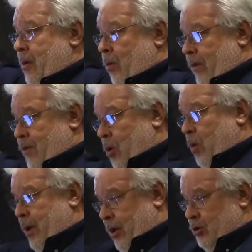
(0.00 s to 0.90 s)
Well, if you're
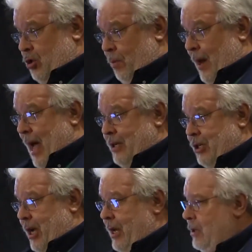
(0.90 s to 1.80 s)
one of those supply
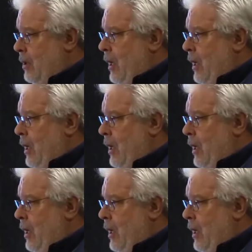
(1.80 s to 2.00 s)
chain